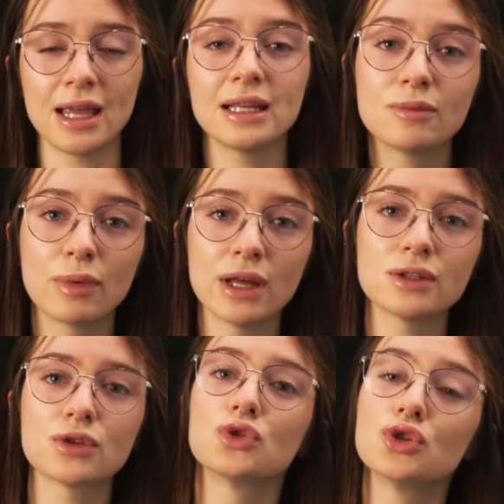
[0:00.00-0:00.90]
It
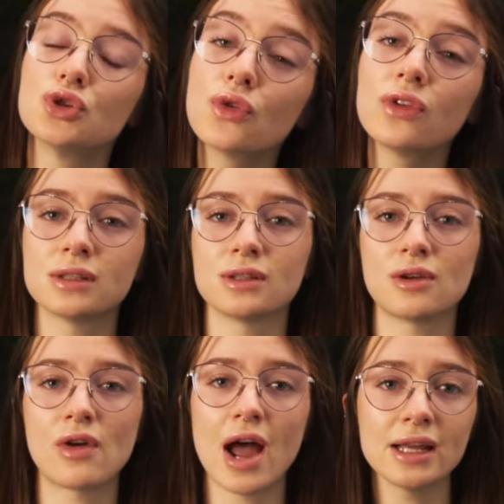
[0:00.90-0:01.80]
depends on choosing
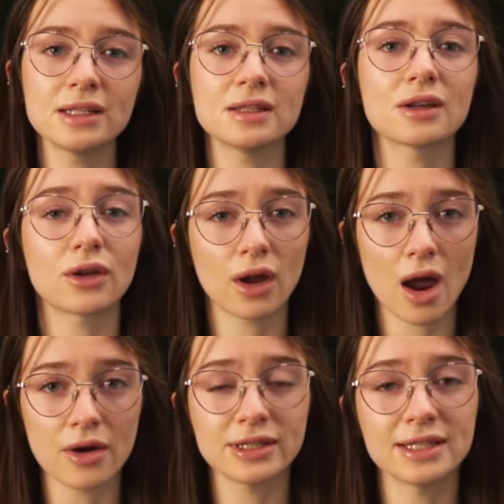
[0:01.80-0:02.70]
the right
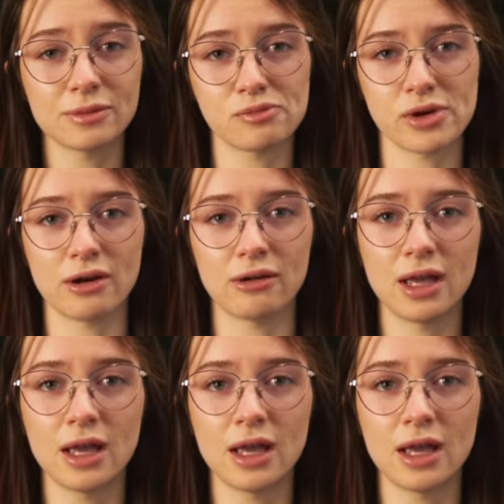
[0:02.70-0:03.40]
currency pair,